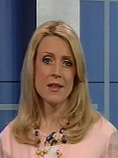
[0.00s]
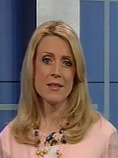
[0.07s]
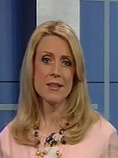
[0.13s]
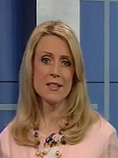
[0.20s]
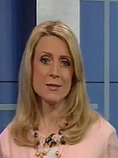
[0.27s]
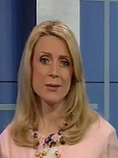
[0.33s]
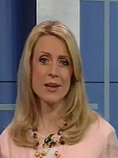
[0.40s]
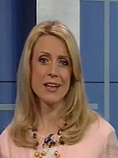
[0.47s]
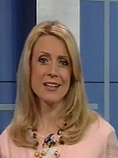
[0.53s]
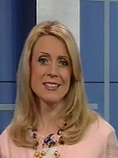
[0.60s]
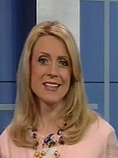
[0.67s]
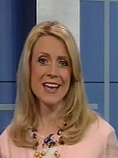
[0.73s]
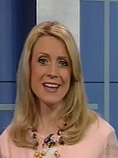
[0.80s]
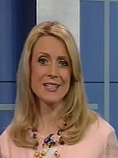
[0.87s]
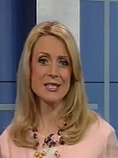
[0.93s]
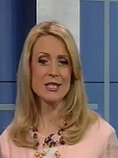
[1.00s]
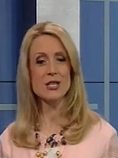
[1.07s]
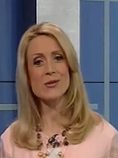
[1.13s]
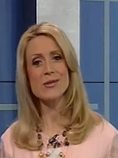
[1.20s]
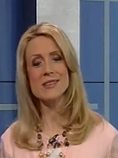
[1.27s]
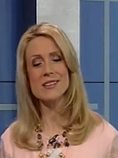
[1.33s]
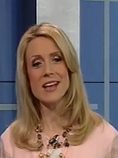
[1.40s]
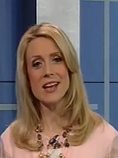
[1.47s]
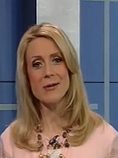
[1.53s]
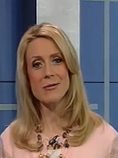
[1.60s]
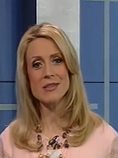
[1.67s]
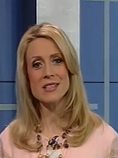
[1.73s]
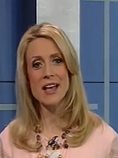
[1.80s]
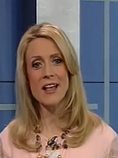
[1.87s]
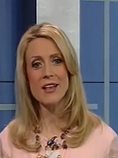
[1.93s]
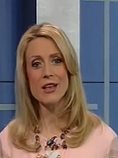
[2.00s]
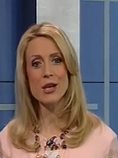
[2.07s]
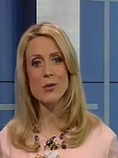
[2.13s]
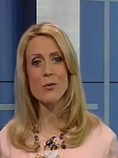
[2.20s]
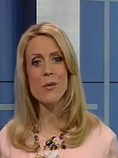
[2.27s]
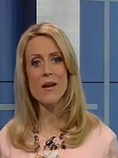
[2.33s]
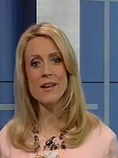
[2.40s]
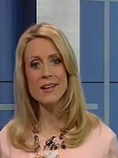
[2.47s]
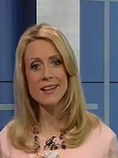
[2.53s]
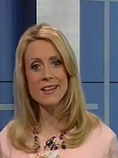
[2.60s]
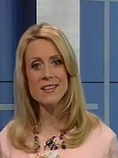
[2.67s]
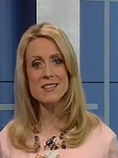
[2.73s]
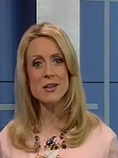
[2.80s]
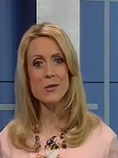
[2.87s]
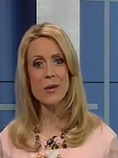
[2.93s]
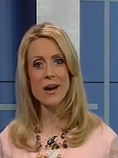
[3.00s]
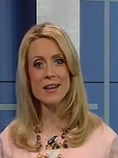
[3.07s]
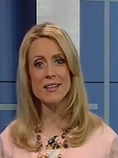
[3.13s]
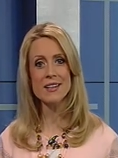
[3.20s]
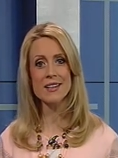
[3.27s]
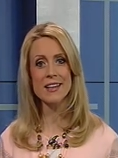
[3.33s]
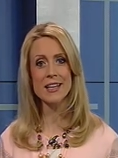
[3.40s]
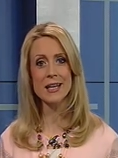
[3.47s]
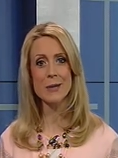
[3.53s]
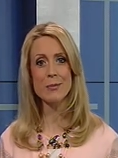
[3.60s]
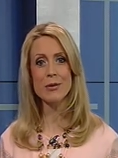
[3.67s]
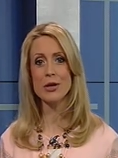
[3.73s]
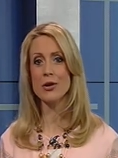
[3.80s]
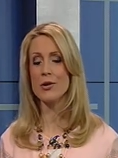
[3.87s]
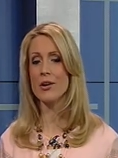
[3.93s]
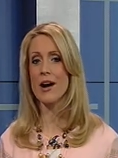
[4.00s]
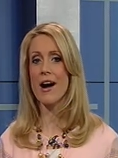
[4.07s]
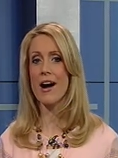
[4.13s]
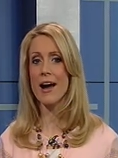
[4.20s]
This week in Tech Tuesday, we're telling you one easy way to keep your